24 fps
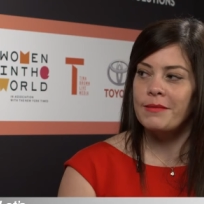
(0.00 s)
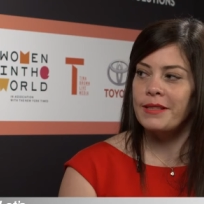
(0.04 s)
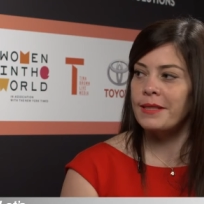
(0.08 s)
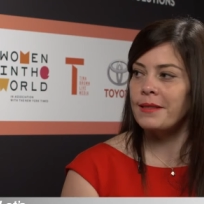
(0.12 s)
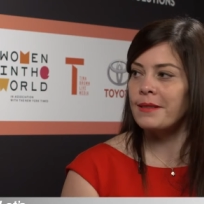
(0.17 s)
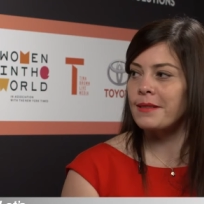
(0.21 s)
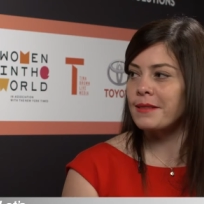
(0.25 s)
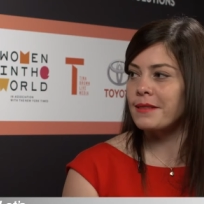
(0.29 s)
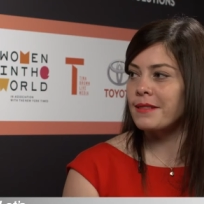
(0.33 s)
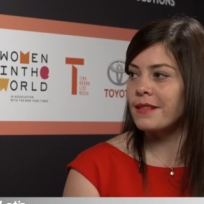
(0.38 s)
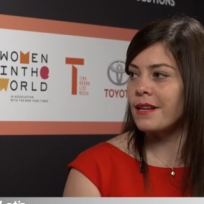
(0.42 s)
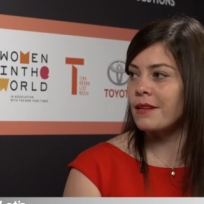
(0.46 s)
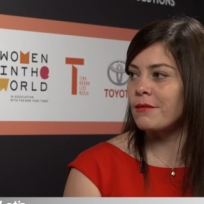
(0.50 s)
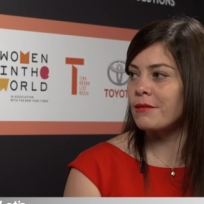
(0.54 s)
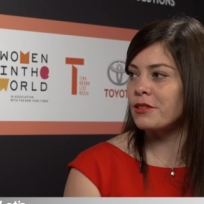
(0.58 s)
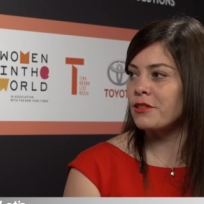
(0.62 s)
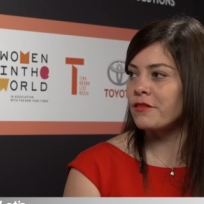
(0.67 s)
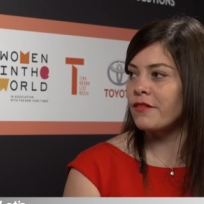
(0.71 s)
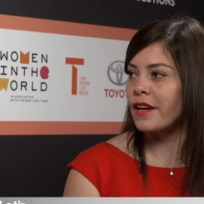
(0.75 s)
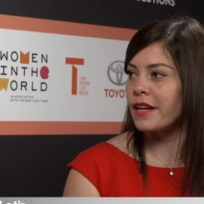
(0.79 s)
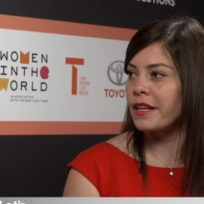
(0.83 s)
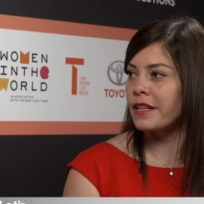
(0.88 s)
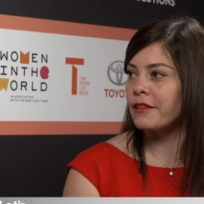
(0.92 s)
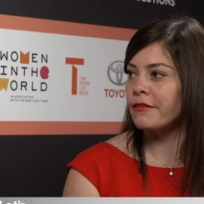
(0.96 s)
because I was
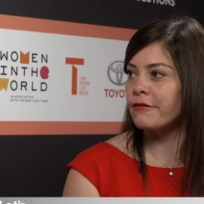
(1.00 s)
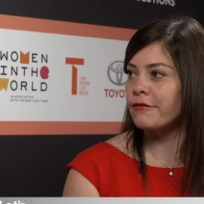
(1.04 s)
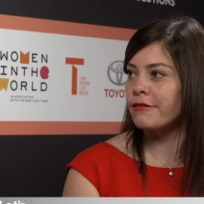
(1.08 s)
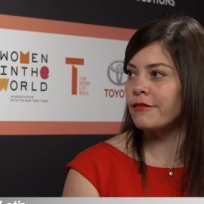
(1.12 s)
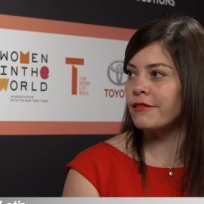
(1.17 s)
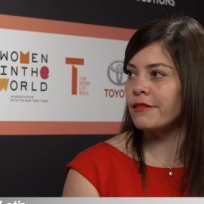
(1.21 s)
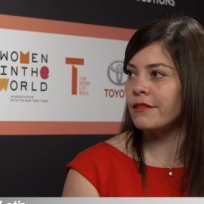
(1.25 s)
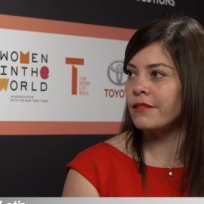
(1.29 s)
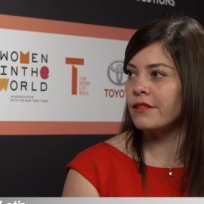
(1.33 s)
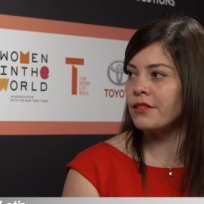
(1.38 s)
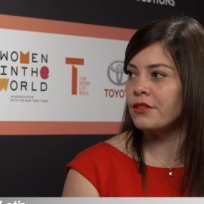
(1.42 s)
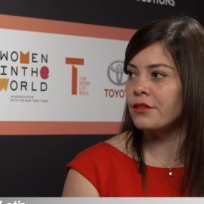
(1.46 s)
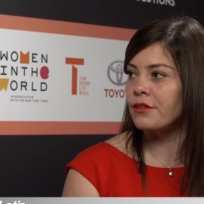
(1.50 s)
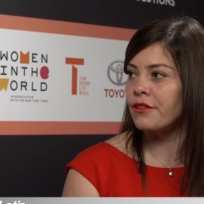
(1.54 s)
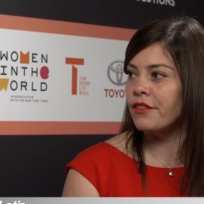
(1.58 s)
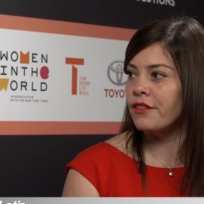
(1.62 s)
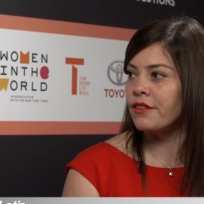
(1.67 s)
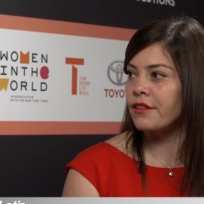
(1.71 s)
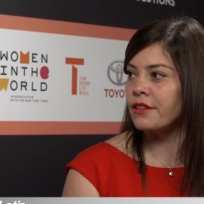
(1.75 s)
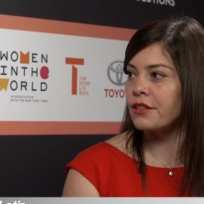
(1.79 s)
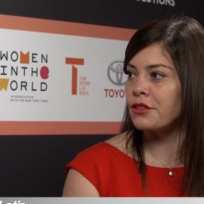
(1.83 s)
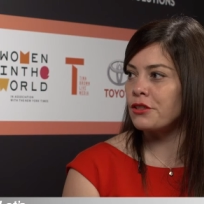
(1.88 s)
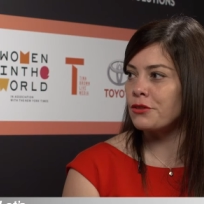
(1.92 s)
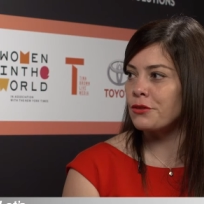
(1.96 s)
fighting for
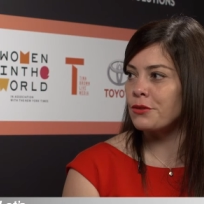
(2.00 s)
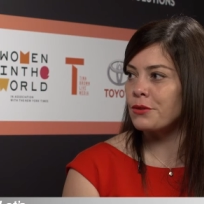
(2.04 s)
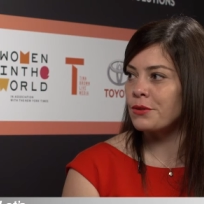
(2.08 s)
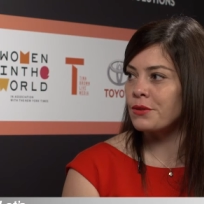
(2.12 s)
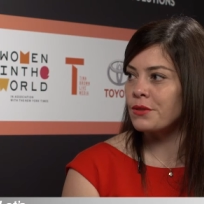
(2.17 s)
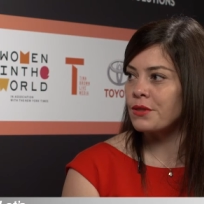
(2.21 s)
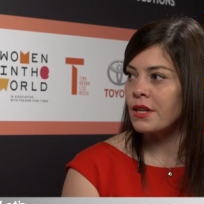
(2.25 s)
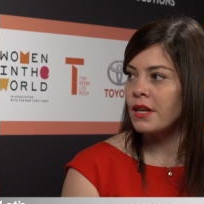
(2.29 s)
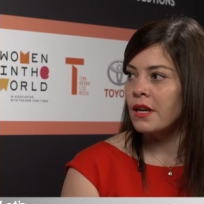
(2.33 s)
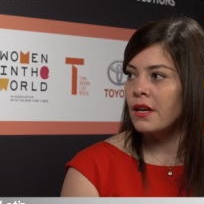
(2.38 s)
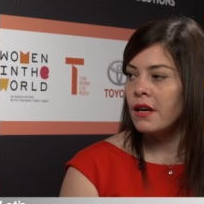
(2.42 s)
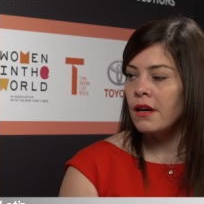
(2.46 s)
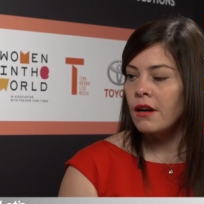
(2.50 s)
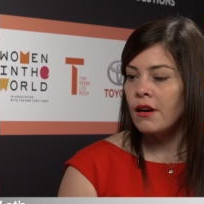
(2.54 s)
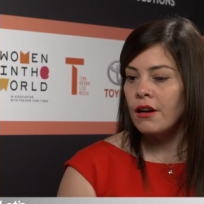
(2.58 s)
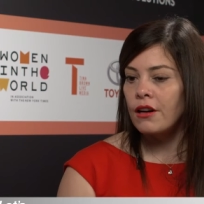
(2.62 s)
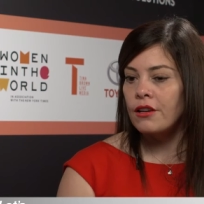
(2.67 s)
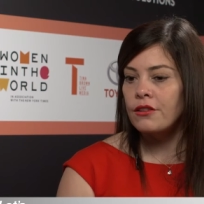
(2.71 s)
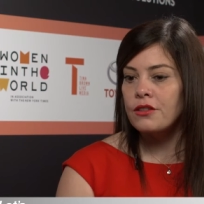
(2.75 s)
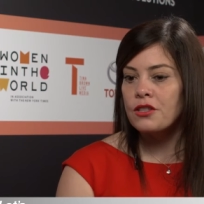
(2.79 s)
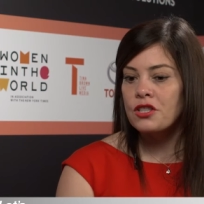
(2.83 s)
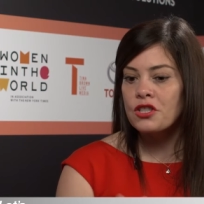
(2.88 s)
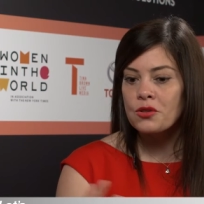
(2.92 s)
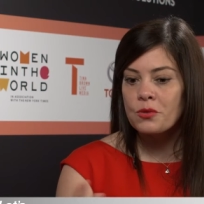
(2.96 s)
youth issues
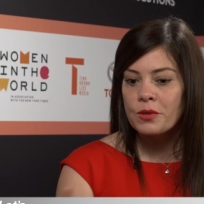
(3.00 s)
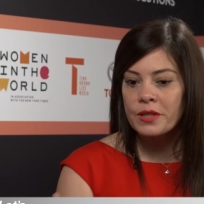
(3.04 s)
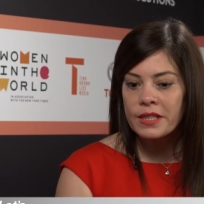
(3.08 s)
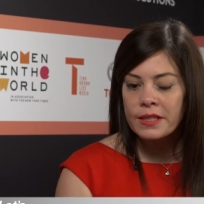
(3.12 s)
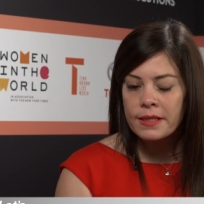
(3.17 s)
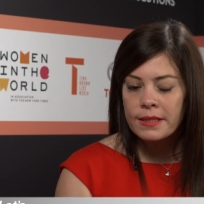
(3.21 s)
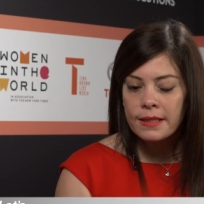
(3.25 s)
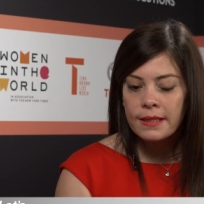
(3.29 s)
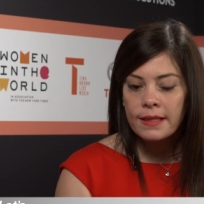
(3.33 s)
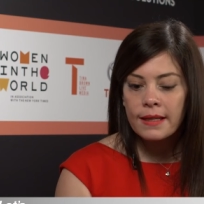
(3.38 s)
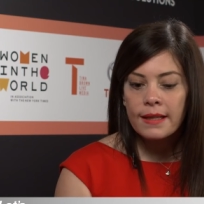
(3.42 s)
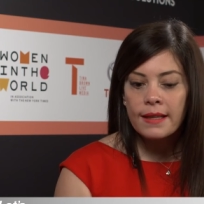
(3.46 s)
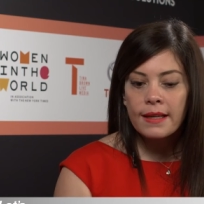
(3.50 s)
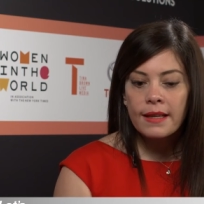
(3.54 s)
on the street.